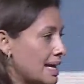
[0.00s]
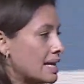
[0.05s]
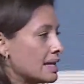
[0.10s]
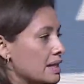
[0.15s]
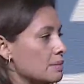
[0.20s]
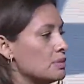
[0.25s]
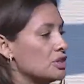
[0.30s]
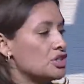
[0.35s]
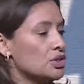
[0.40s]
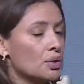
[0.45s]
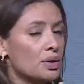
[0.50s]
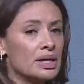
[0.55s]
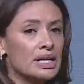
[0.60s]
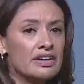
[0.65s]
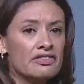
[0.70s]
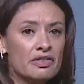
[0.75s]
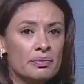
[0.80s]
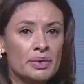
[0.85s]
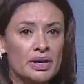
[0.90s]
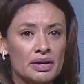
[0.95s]
The majority
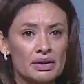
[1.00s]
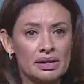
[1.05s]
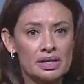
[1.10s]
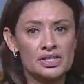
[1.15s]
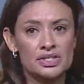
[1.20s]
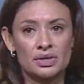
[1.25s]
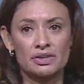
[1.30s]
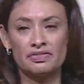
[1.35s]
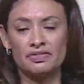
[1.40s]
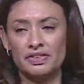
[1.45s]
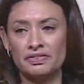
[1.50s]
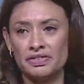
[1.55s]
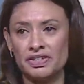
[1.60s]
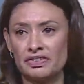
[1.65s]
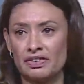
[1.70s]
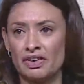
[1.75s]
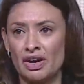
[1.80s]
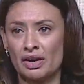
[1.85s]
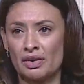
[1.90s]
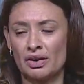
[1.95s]
of Americans
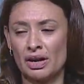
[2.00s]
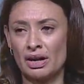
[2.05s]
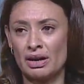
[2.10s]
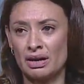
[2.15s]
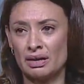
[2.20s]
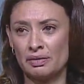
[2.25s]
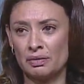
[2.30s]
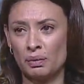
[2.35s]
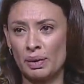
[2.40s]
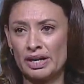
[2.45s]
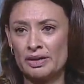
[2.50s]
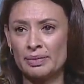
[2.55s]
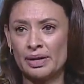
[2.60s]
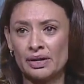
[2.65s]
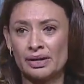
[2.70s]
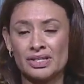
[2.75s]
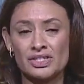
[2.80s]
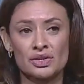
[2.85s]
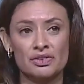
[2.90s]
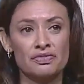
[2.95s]
white
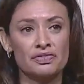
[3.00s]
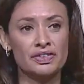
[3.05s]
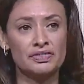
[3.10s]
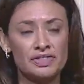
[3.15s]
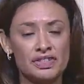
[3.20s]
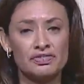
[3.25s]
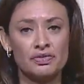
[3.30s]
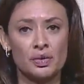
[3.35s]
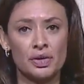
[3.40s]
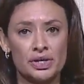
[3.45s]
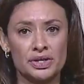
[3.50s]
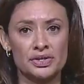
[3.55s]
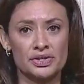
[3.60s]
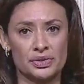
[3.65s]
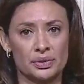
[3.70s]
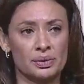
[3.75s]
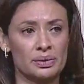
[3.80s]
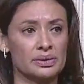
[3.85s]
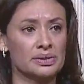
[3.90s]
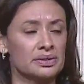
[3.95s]
Americans are 54 years
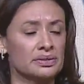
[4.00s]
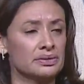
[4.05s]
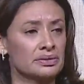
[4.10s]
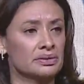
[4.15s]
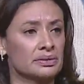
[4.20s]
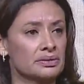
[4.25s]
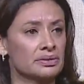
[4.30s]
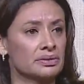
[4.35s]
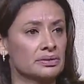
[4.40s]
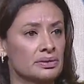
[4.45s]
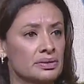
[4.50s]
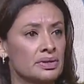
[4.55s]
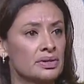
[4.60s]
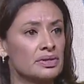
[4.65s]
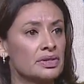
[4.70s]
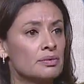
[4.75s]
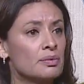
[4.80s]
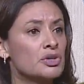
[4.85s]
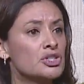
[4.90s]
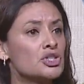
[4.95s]
old.
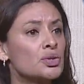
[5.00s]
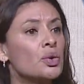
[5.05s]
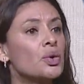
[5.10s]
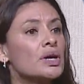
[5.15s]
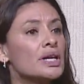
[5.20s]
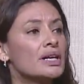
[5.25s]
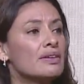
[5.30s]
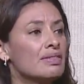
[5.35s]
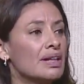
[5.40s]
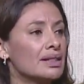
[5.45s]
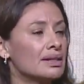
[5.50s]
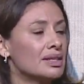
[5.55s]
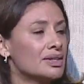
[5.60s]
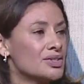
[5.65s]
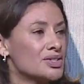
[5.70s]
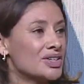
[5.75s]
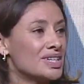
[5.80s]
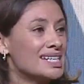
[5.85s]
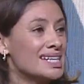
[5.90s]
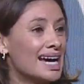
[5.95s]
The majority of
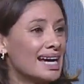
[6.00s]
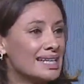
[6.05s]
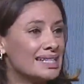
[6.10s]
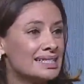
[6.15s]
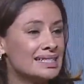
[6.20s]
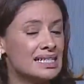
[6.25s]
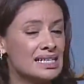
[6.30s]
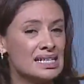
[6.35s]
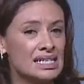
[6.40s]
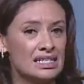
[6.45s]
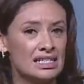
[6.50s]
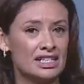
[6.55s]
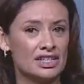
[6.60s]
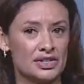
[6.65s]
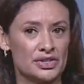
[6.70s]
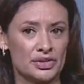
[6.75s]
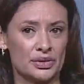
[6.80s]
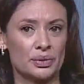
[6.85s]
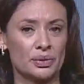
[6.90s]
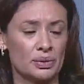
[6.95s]
Latinos are 19
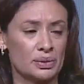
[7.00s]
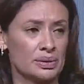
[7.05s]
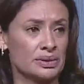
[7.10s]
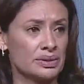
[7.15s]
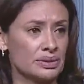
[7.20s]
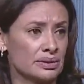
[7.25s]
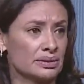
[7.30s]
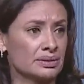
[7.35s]
years old.